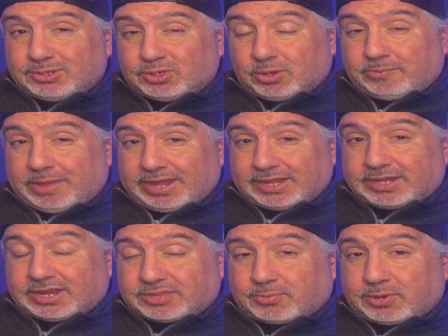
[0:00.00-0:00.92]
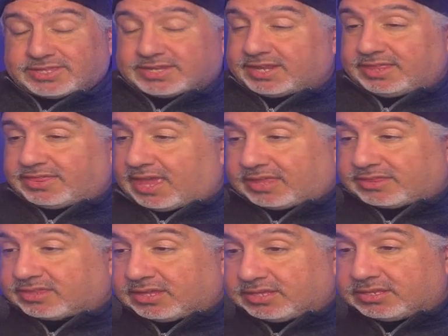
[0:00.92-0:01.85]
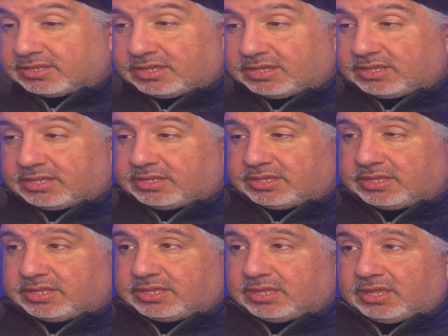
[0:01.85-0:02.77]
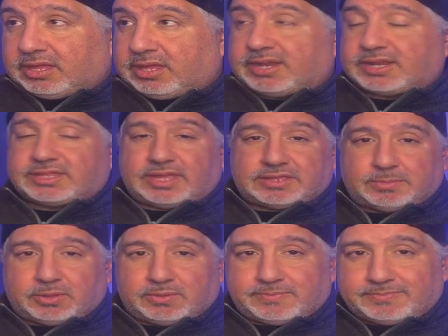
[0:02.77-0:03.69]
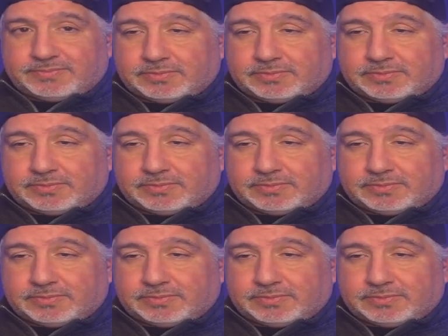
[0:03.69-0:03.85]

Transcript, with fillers: Joe Biden as president, and that's unacceptable.